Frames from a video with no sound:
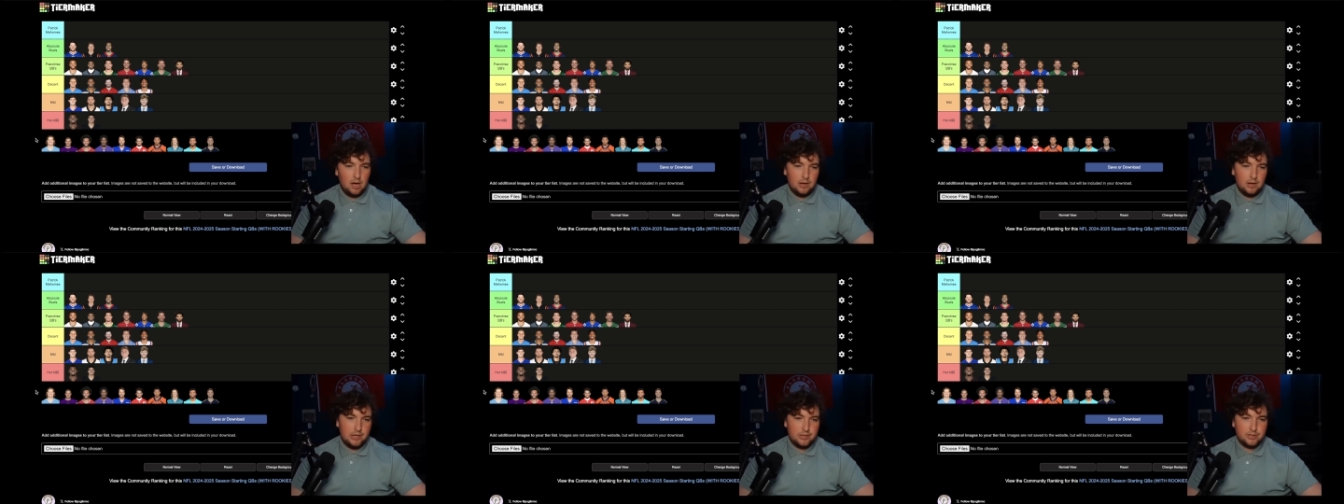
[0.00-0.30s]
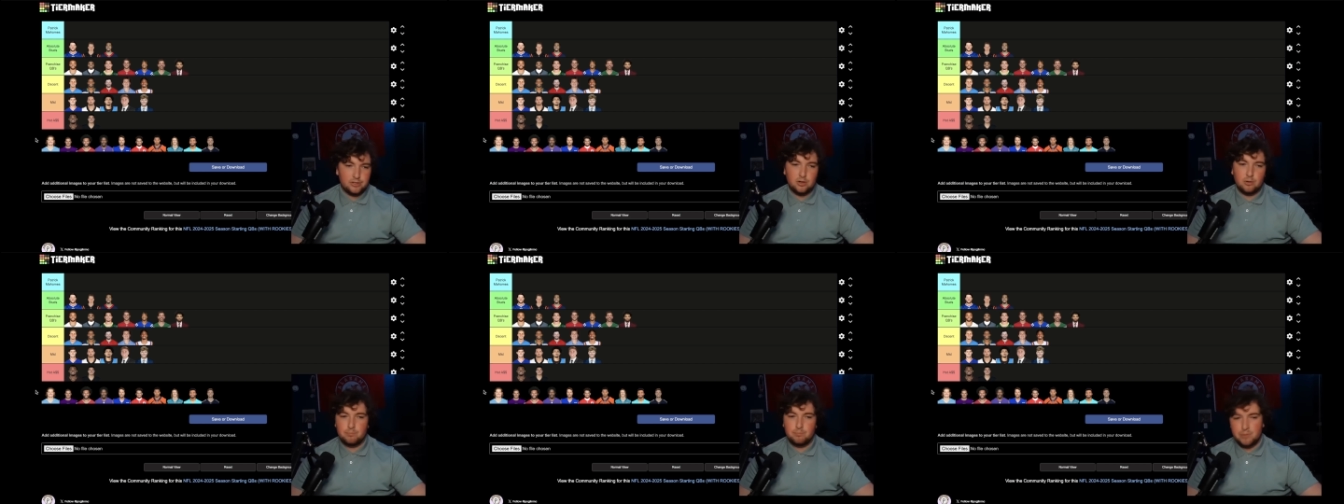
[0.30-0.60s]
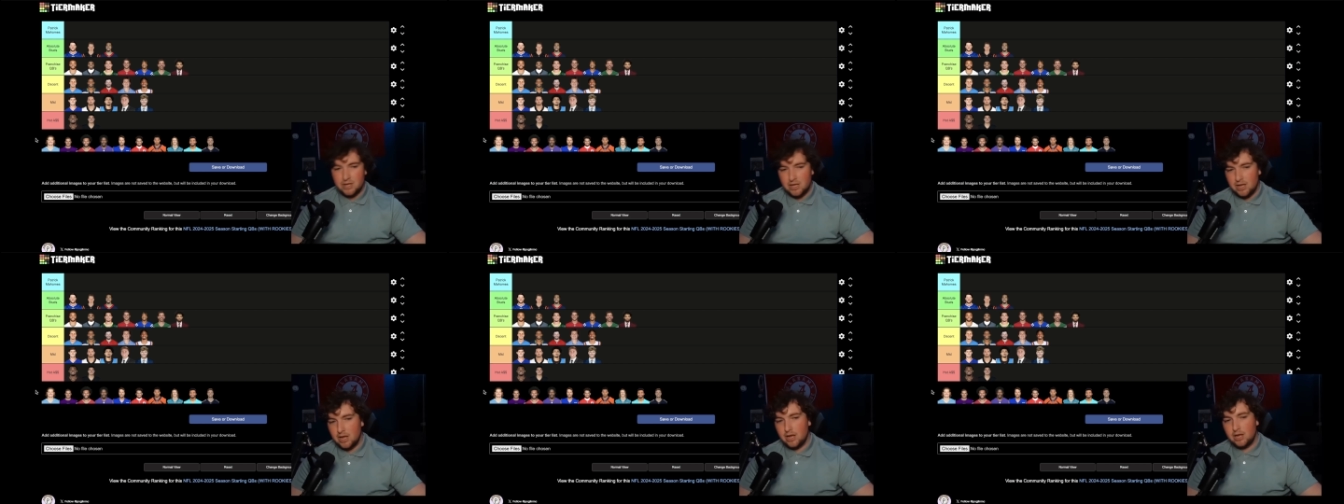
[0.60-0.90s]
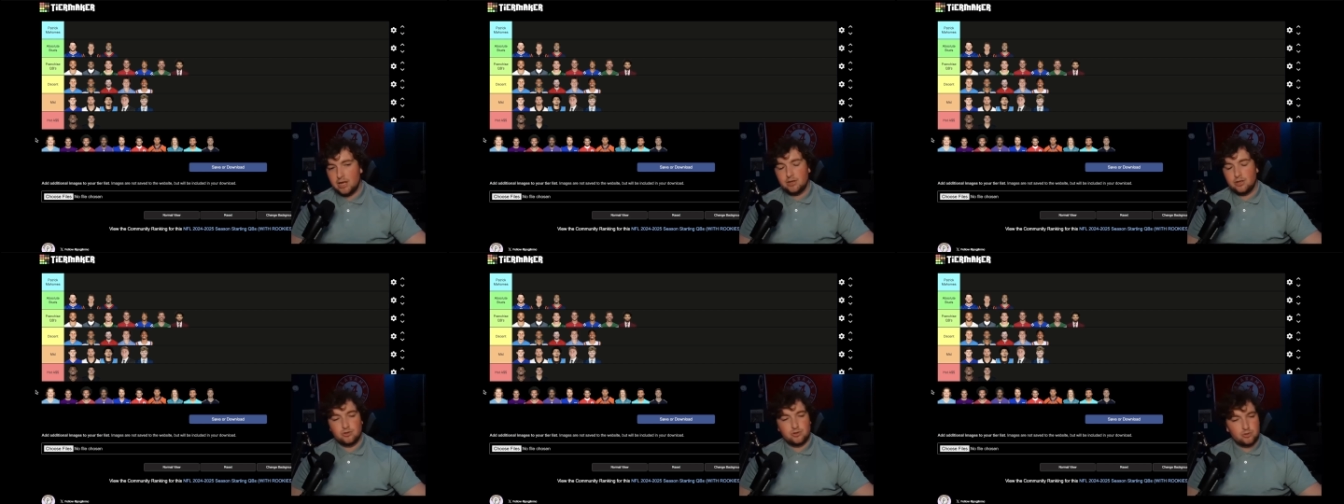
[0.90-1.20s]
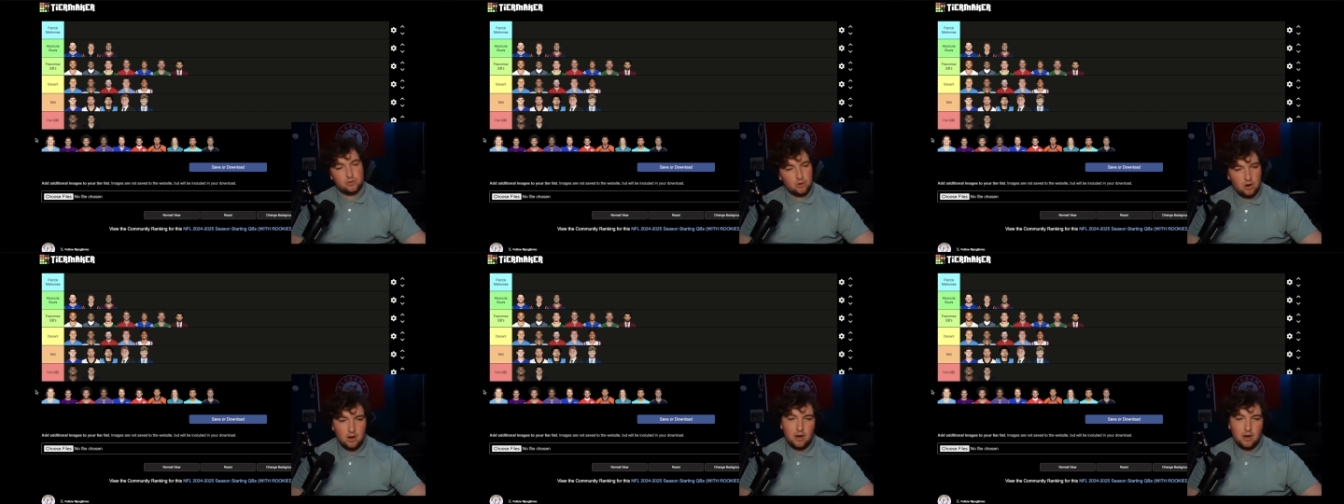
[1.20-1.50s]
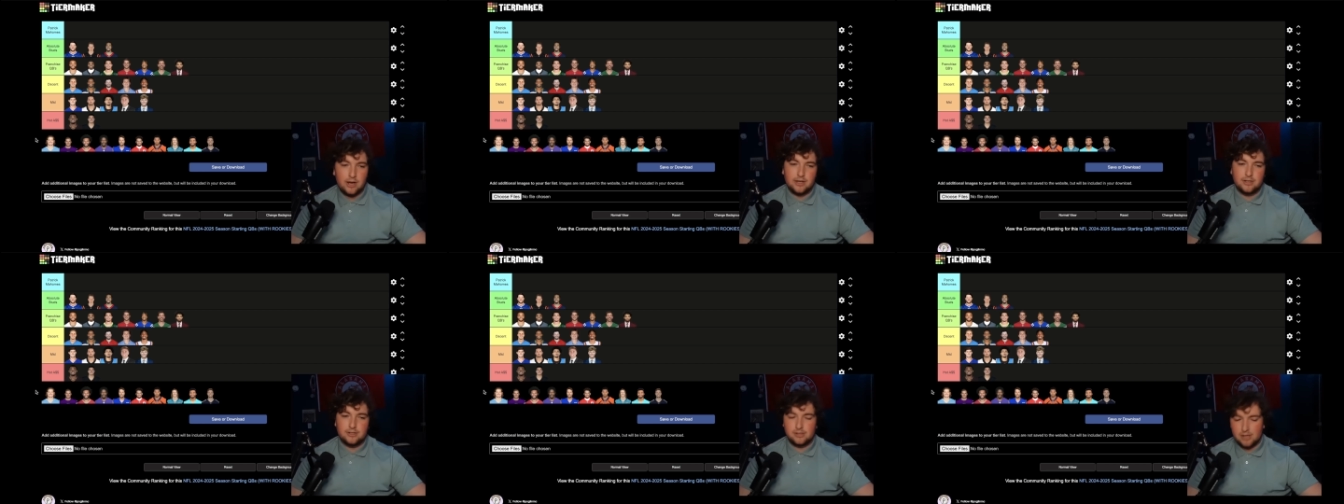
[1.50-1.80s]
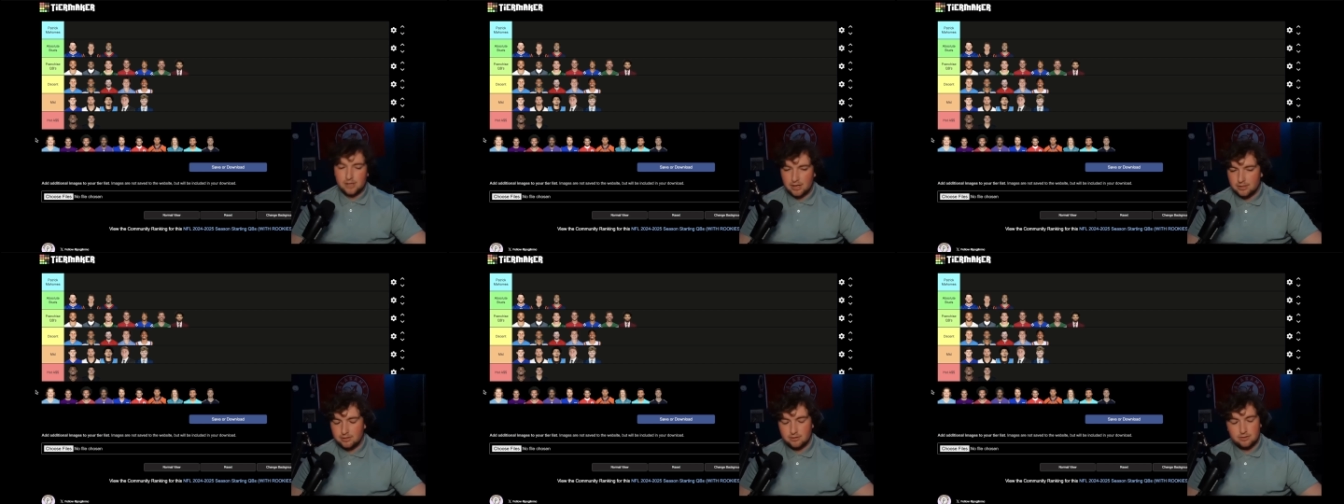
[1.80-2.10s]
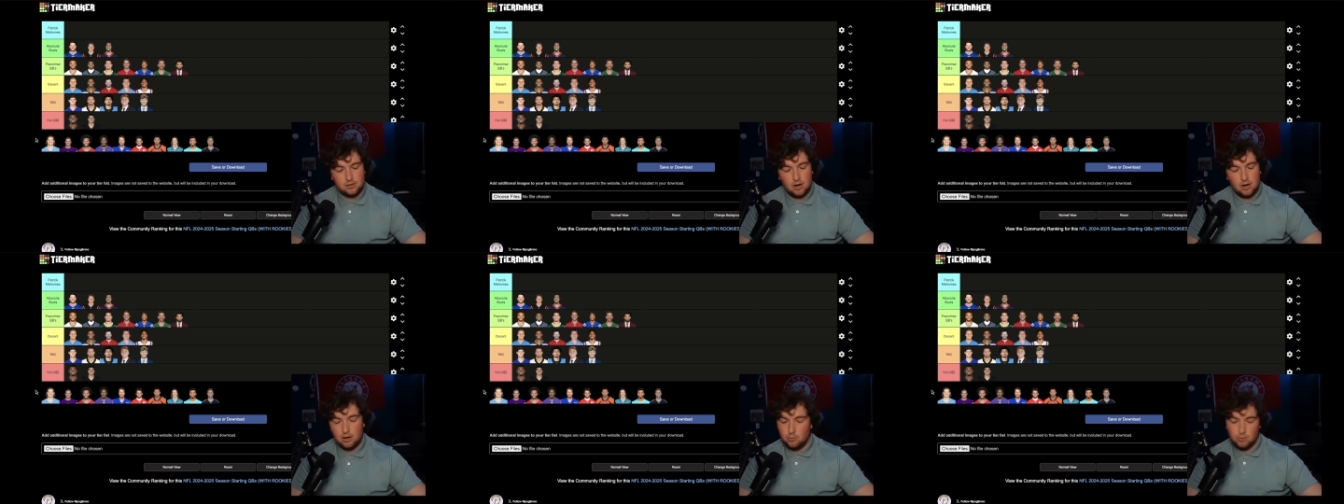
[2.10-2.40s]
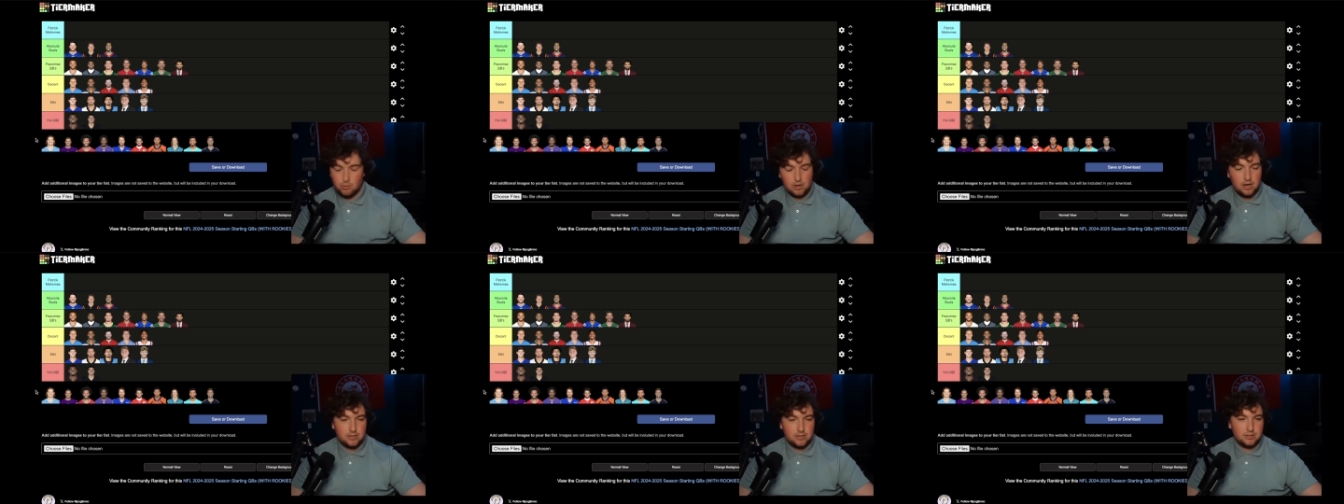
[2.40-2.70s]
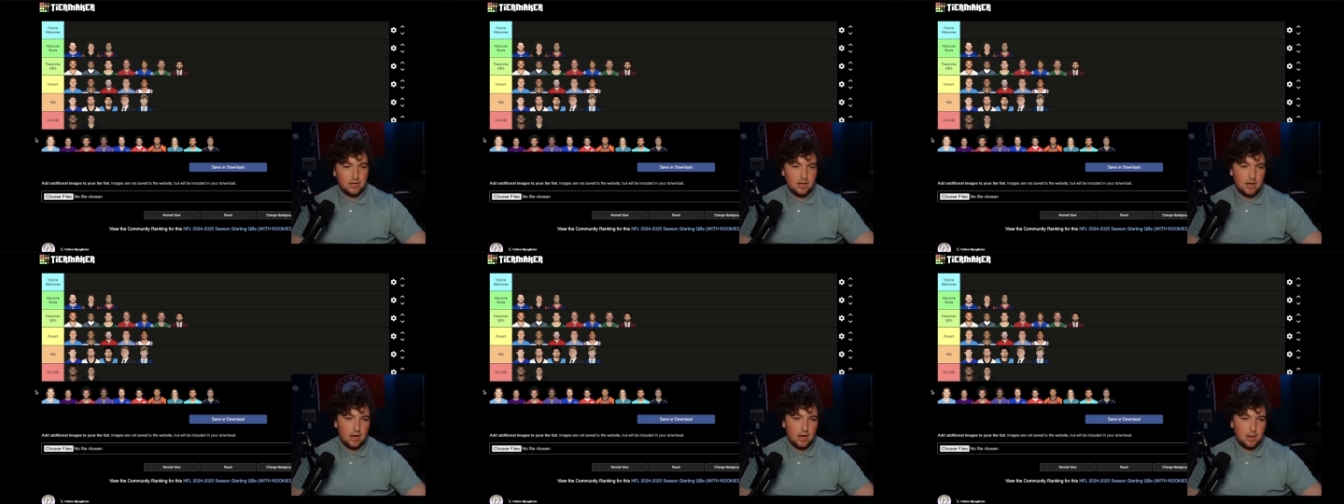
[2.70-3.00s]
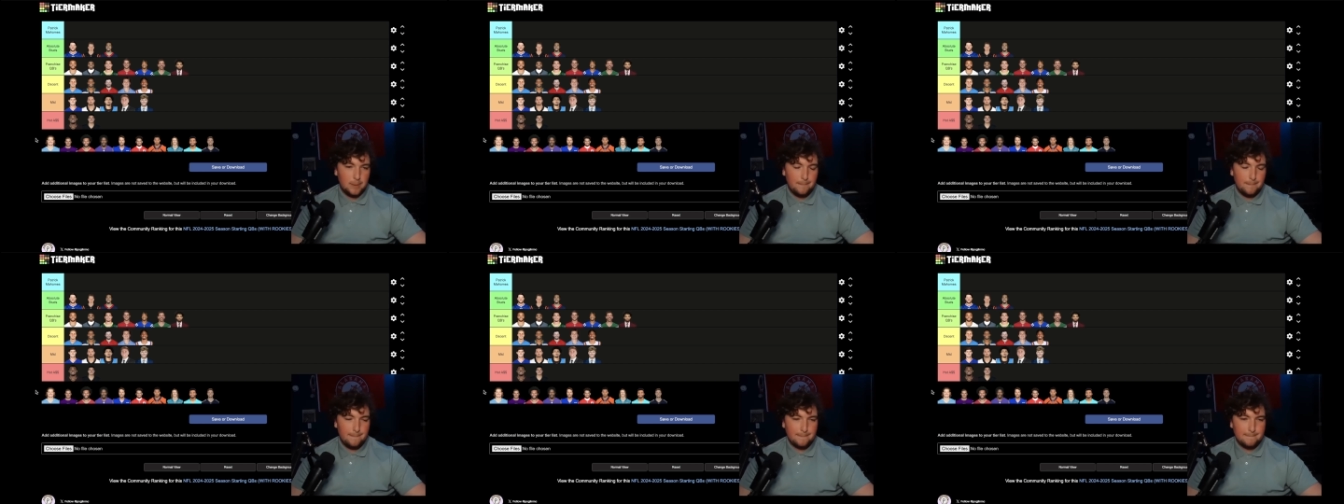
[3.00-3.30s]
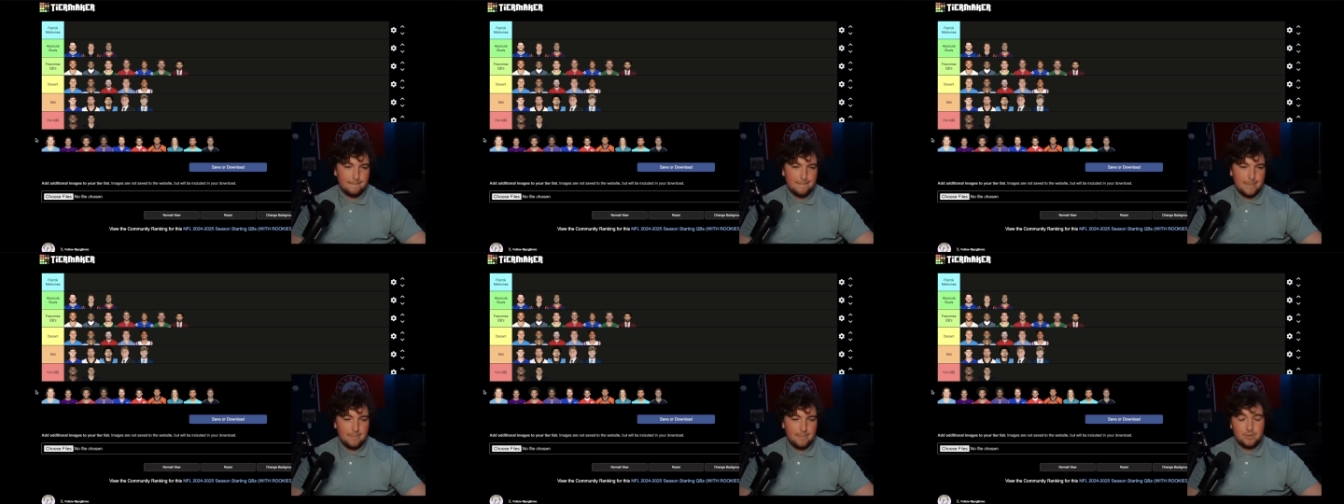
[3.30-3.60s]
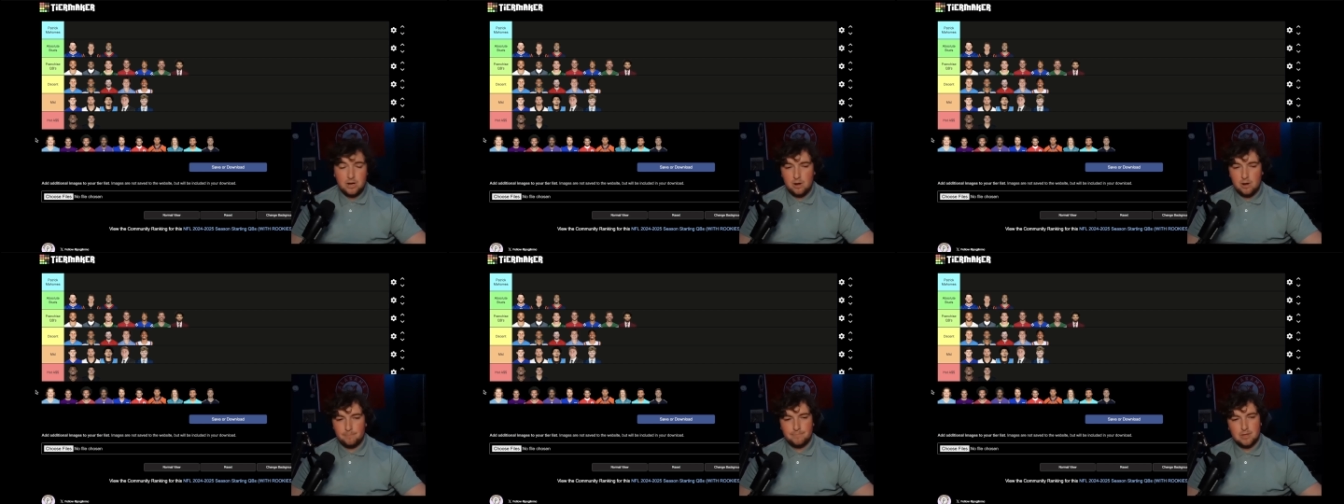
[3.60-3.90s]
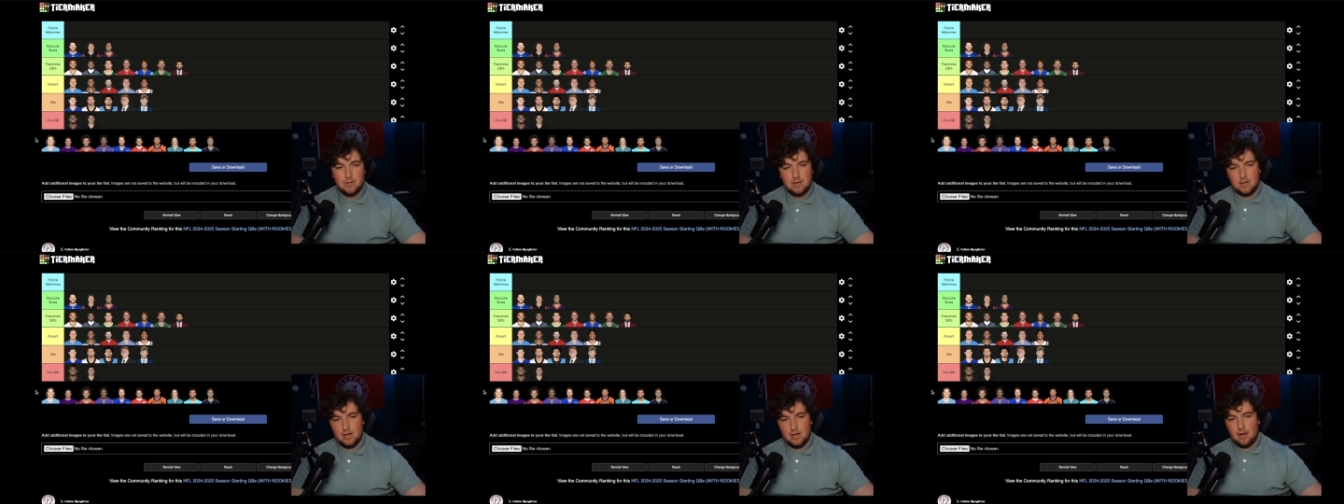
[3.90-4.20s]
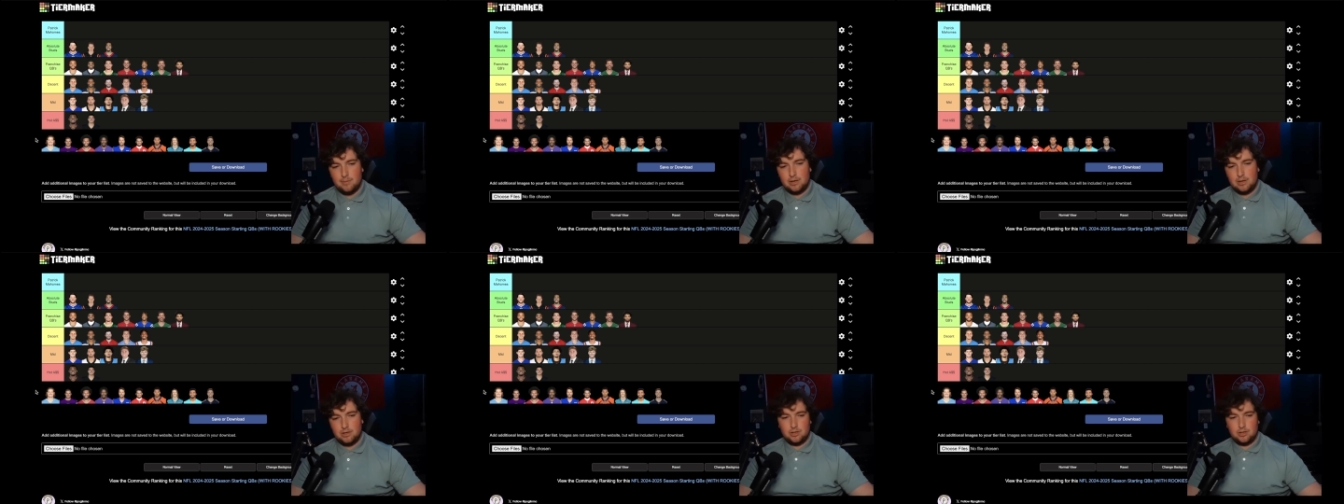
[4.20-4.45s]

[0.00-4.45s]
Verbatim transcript: He's so big and strong and sexy. Sorry, what did I say?